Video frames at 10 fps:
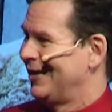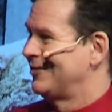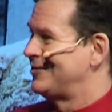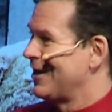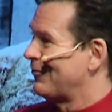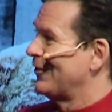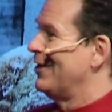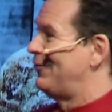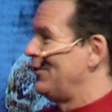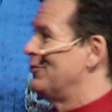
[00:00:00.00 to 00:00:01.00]
It's definitely
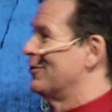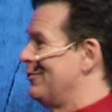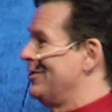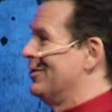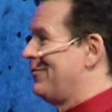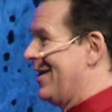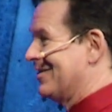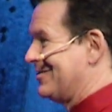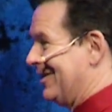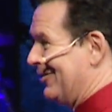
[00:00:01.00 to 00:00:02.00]
a funeral when you're
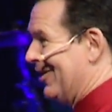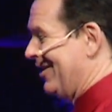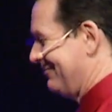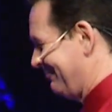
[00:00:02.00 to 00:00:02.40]
fasting, right?